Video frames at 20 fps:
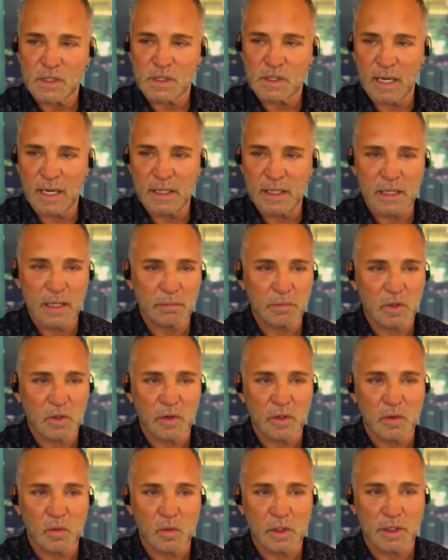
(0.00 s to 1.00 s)
Ended up going
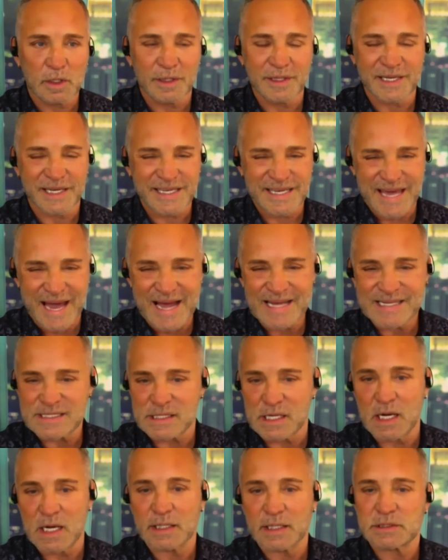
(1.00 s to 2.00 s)
to work on the gas
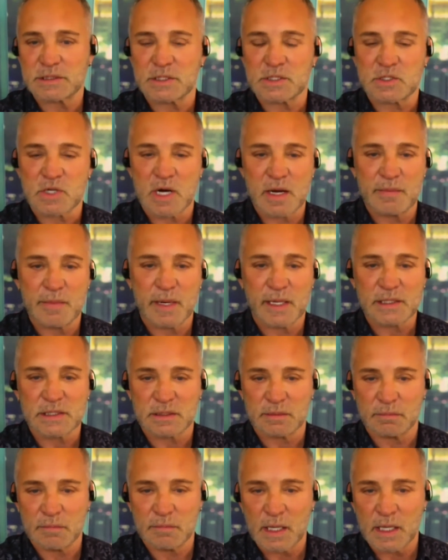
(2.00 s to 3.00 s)
lines to try and make
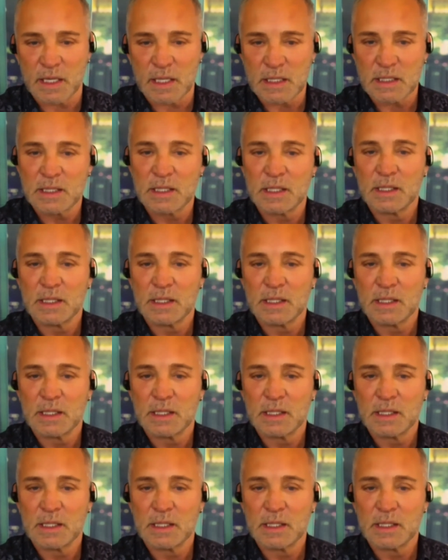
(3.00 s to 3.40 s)
some money